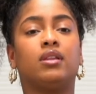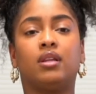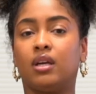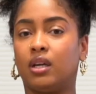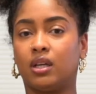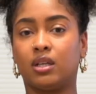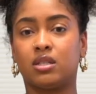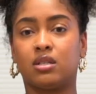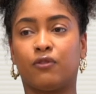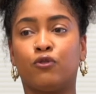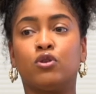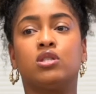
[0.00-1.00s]
things
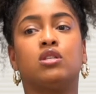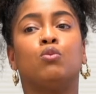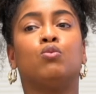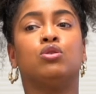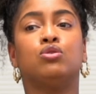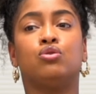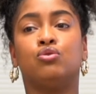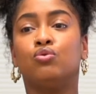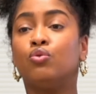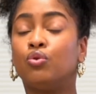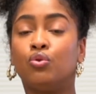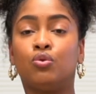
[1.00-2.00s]
for someone to
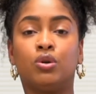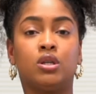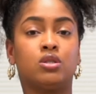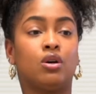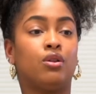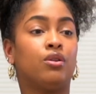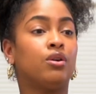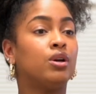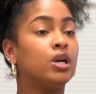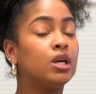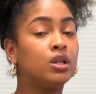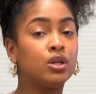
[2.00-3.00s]
do who is on their
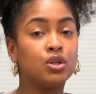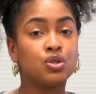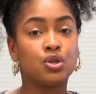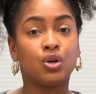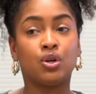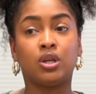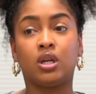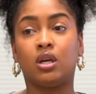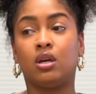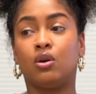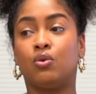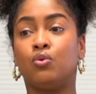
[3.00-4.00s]
healing journey,